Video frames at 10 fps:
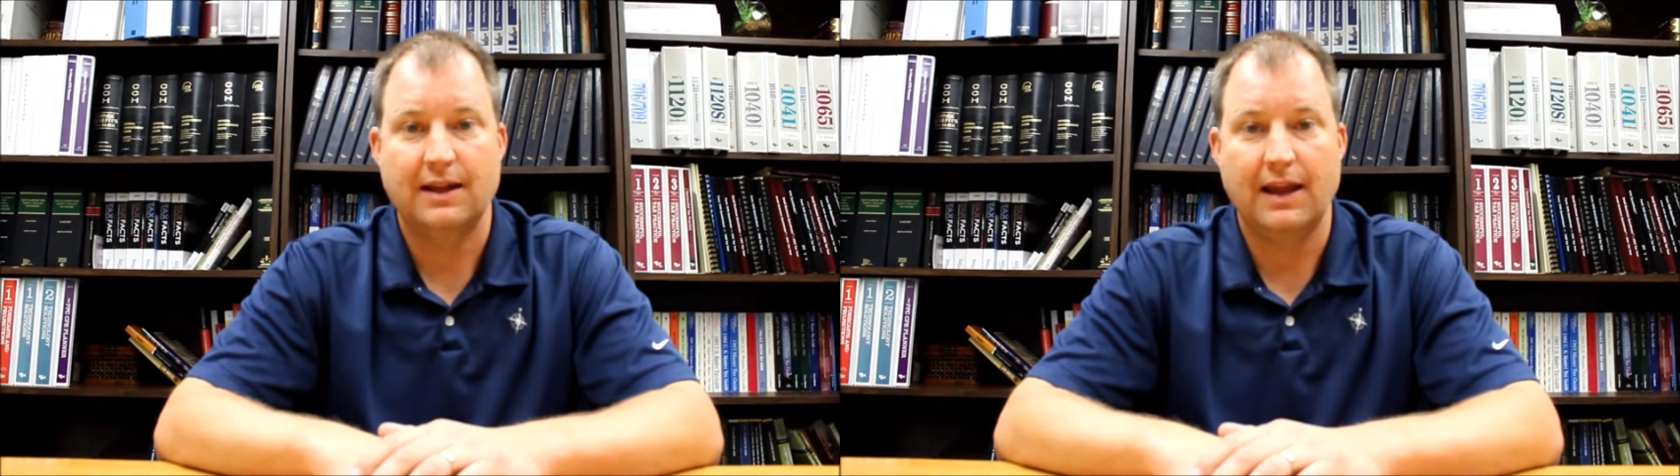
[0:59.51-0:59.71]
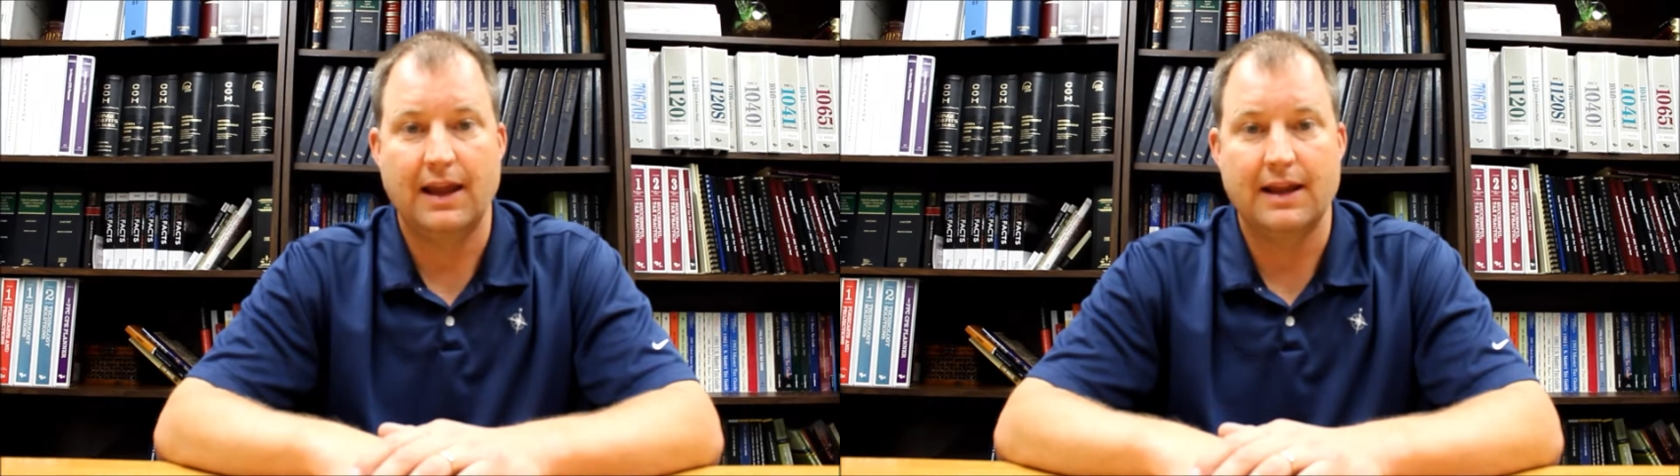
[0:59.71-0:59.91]

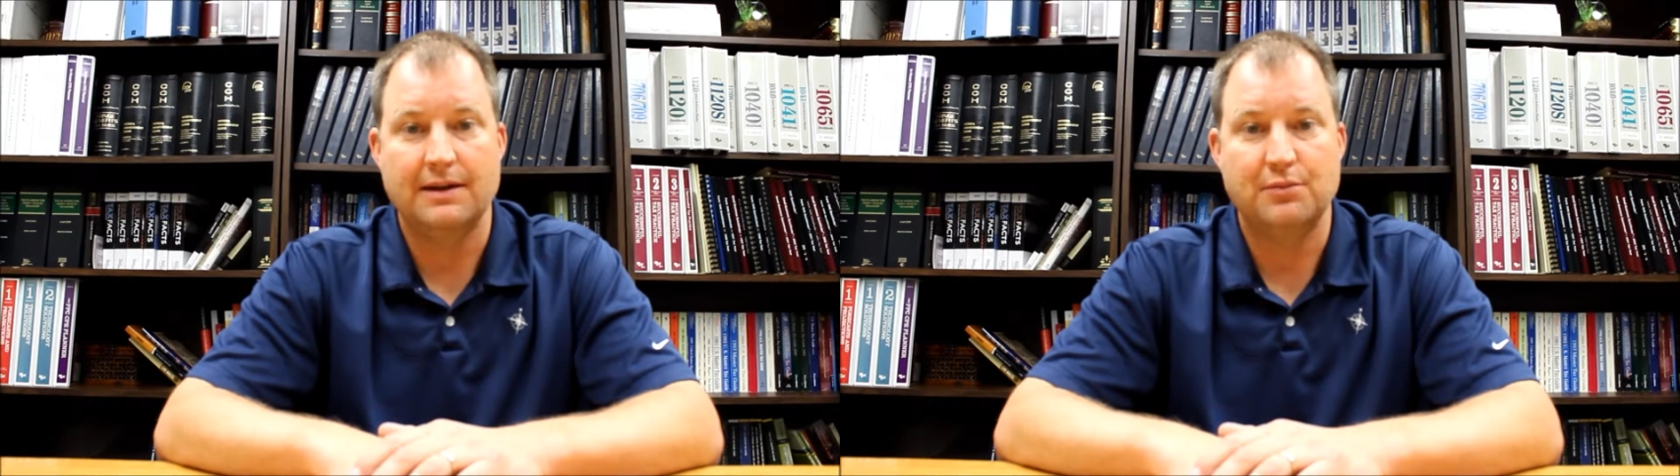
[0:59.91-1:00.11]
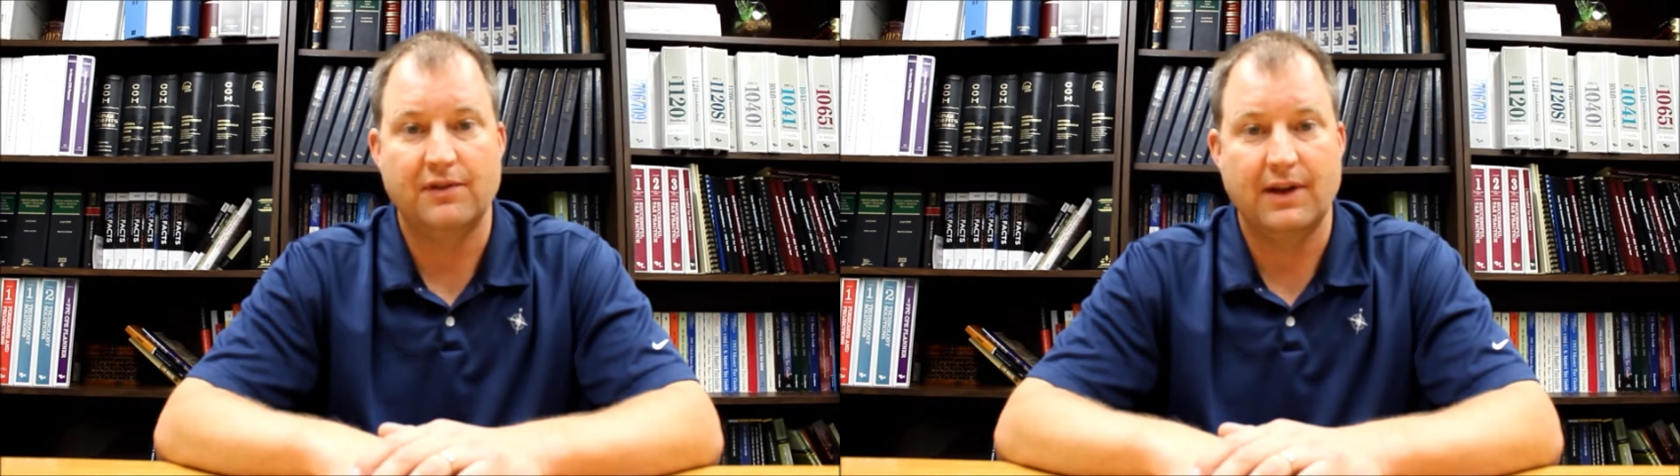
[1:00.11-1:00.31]

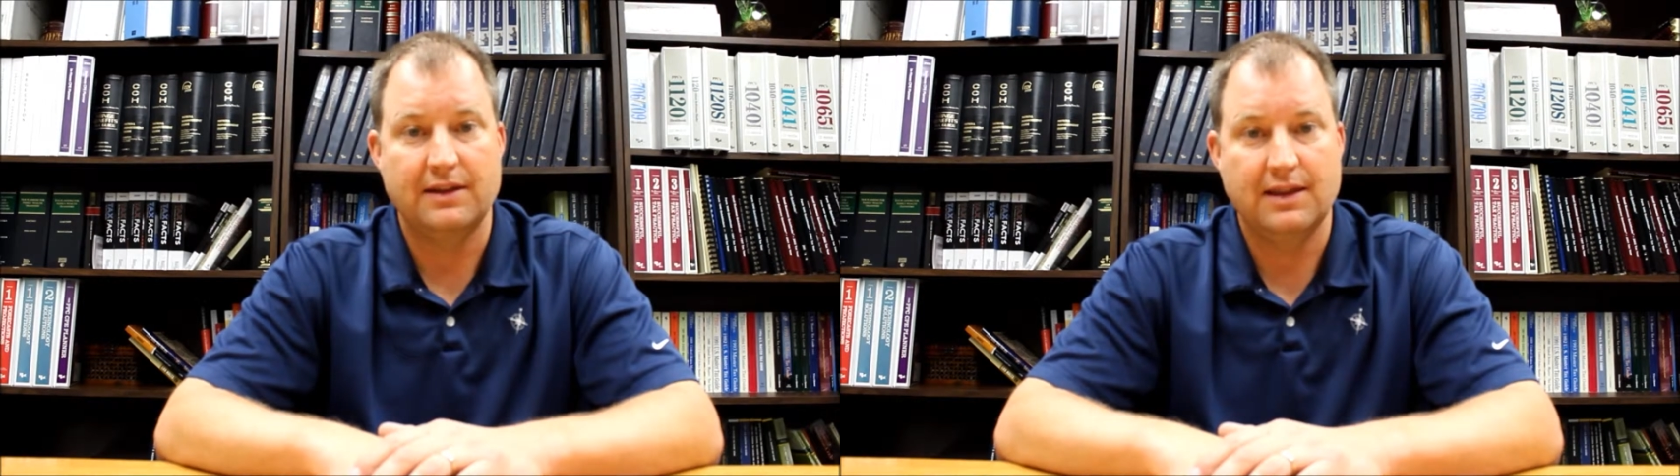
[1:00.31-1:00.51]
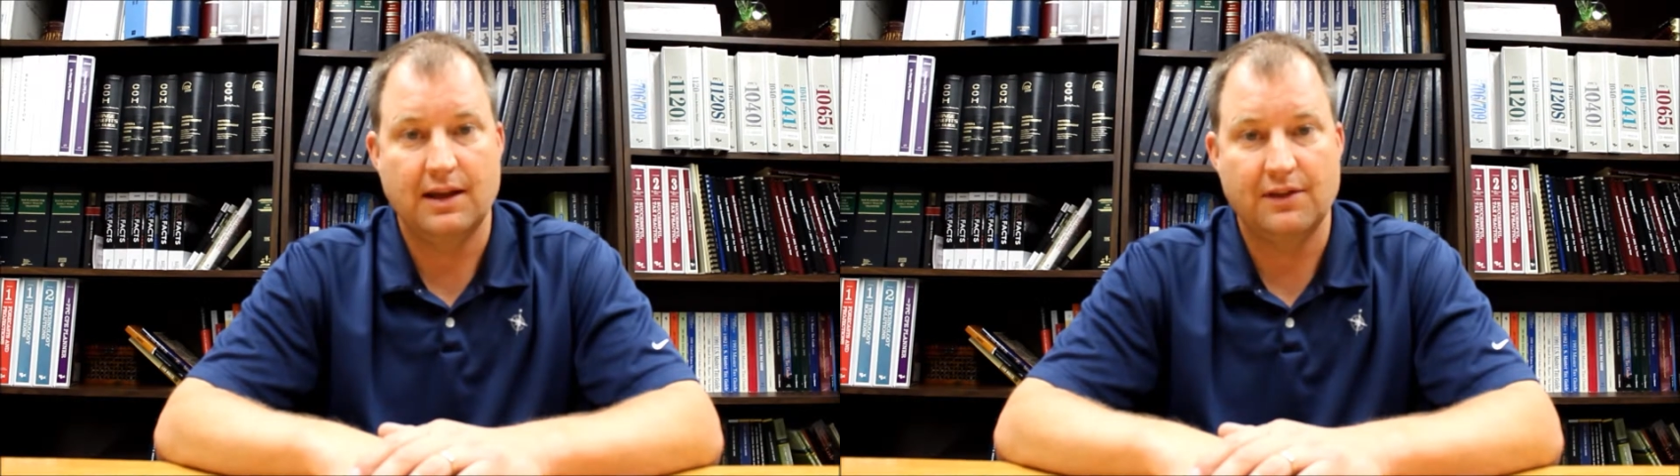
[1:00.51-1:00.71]
and
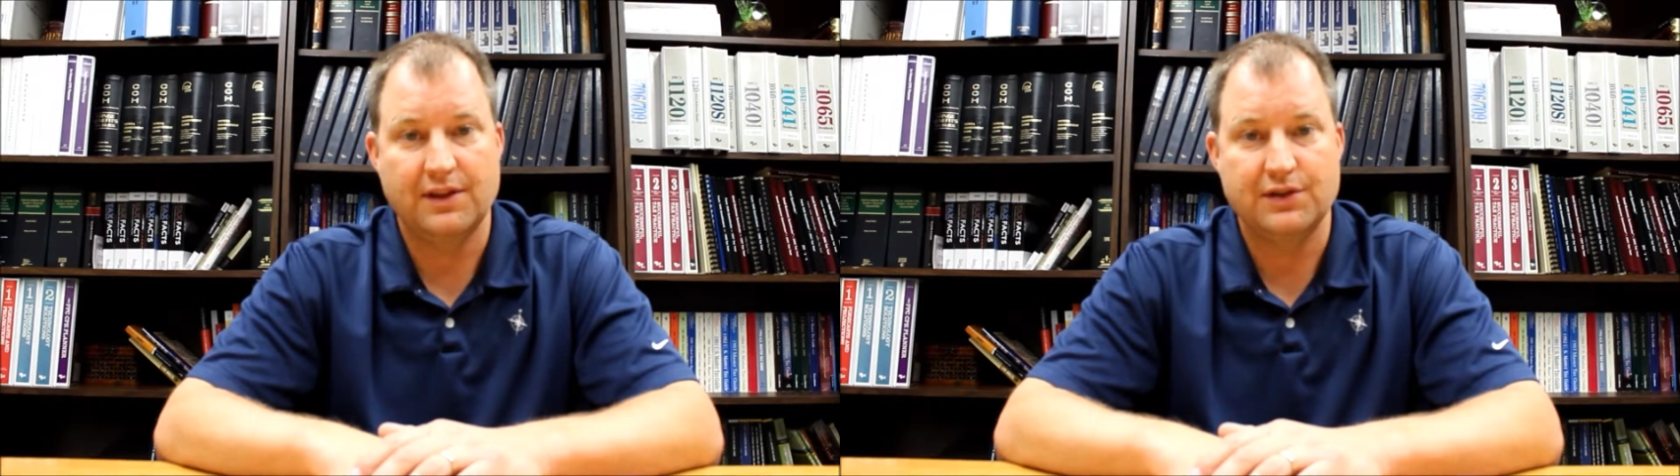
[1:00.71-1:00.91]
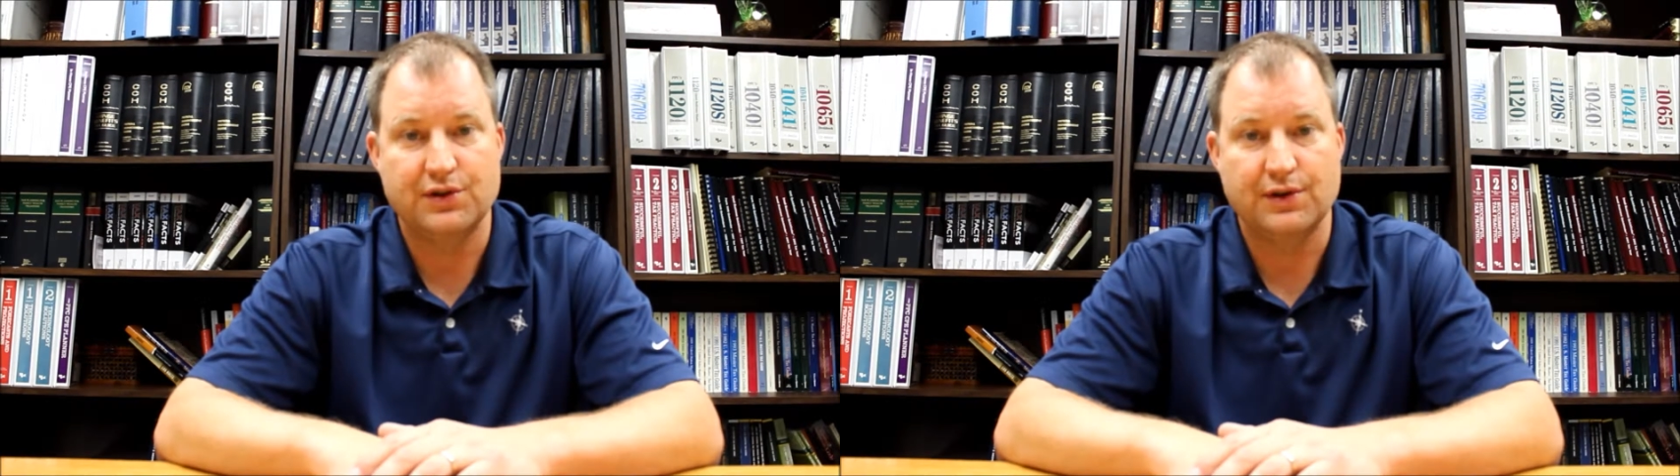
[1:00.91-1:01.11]
provide the health
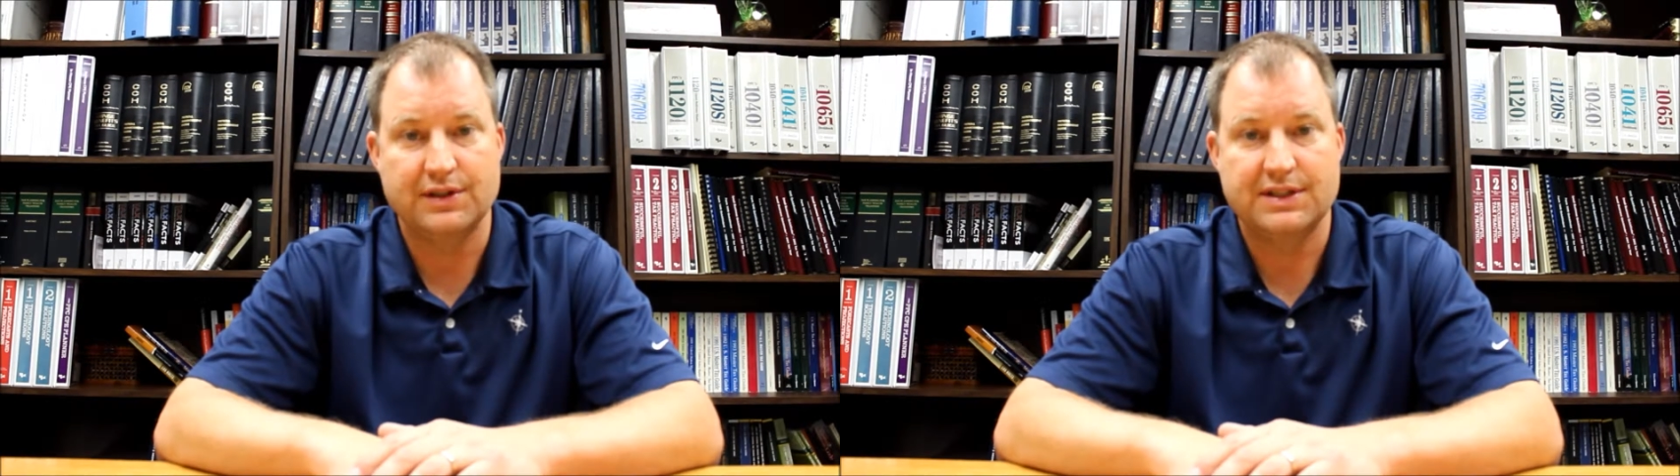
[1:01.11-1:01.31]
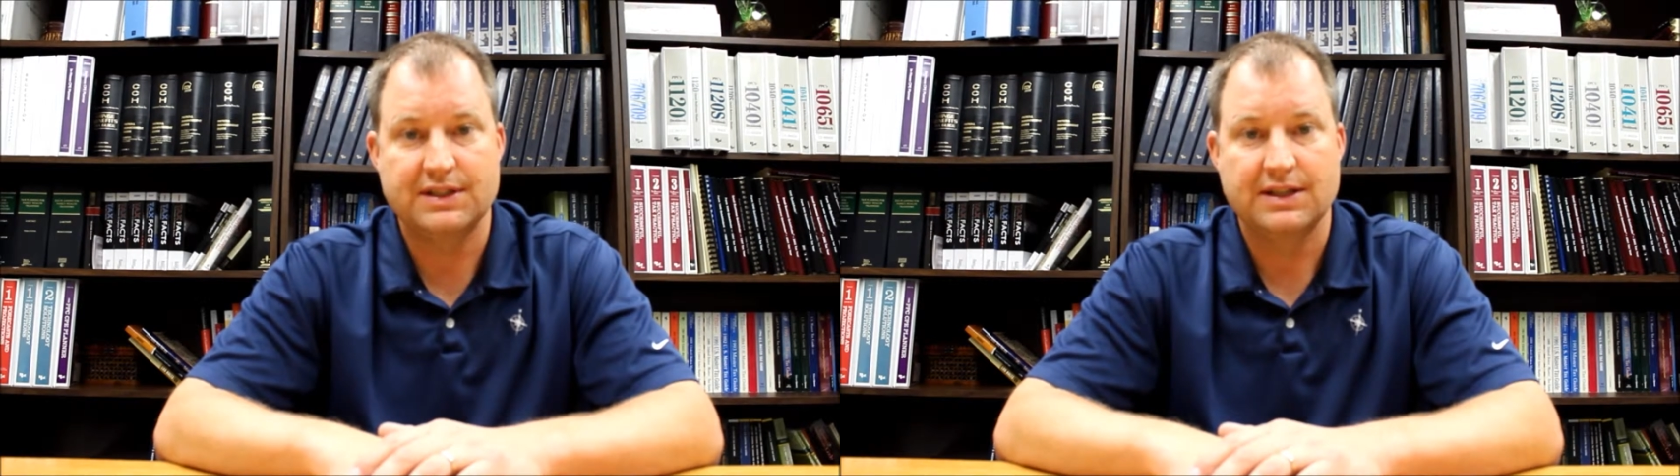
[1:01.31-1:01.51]

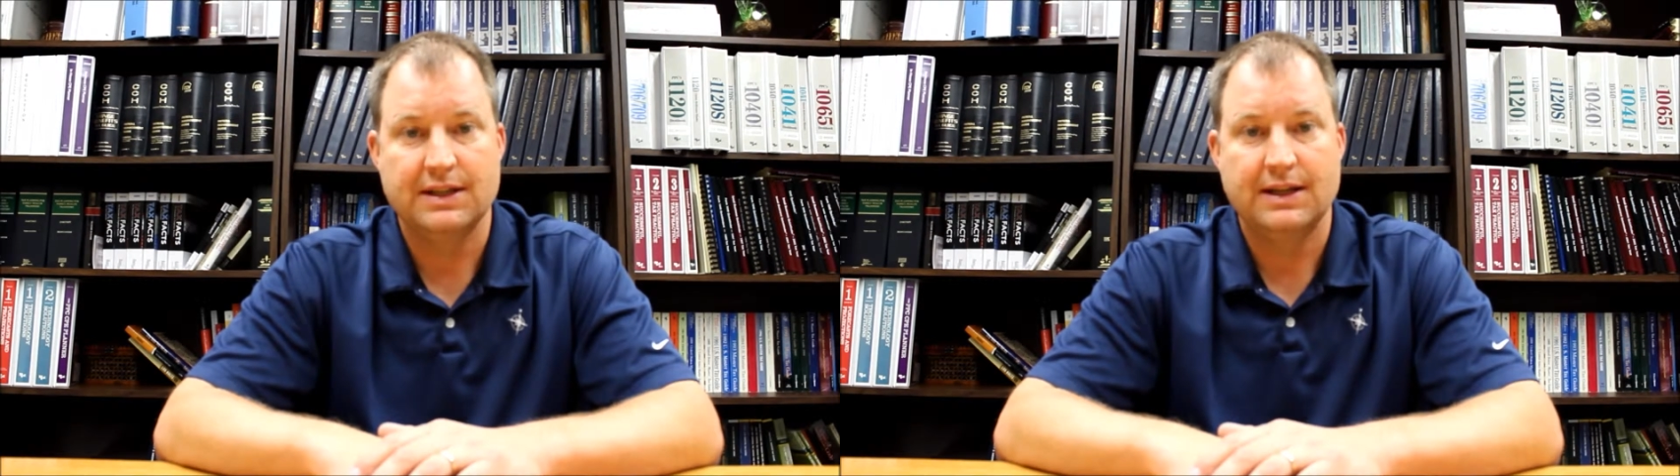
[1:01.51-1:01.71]
insurance